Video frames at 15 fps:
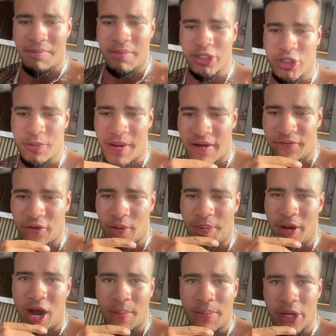How much you pay for your
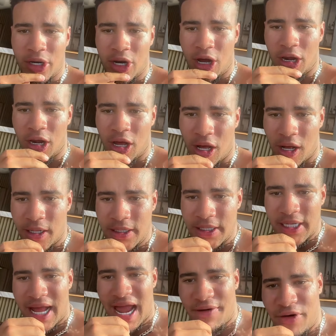apartment? Not a
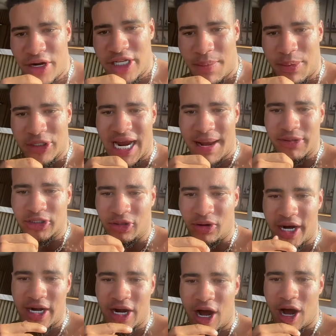lot. Everyone double tap the
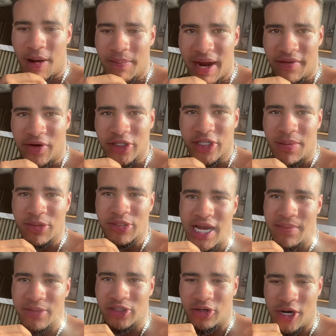screen up. Everyone double
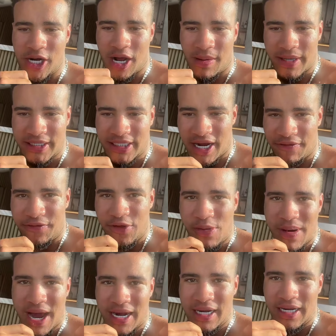tap the screen up. Let's get a
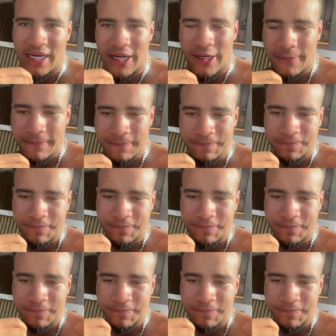few man in here.